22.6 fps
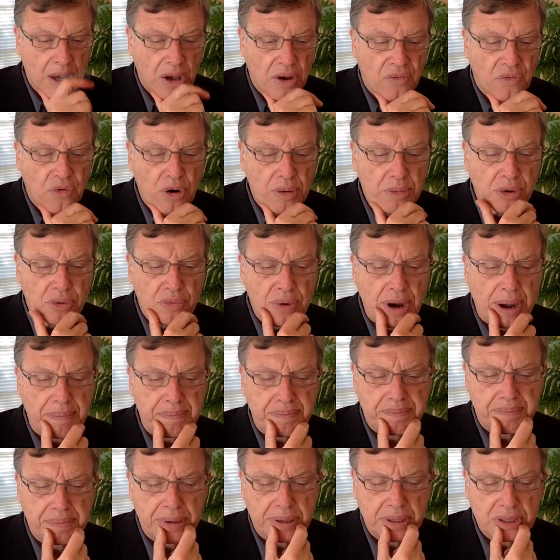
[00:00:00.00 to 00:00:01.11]
Former
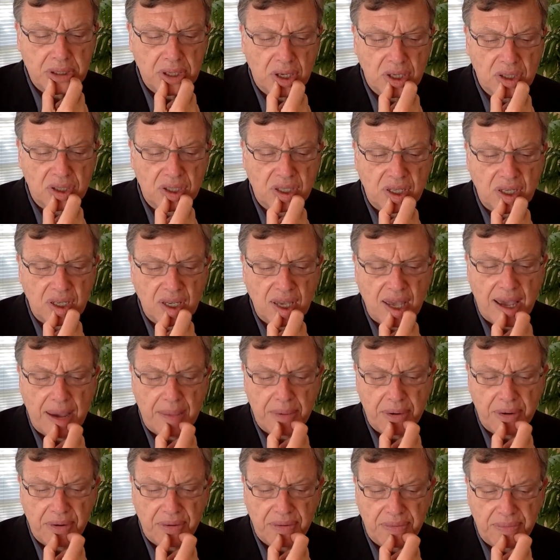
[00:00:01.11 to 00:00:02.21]
Rep. Tulsi
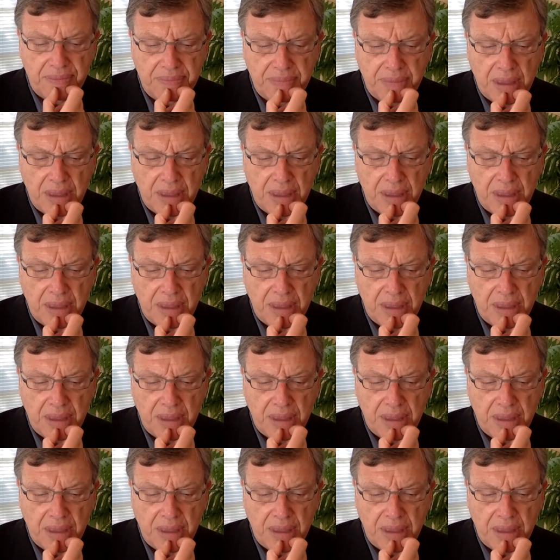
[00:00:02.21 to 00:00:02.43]
Gabbard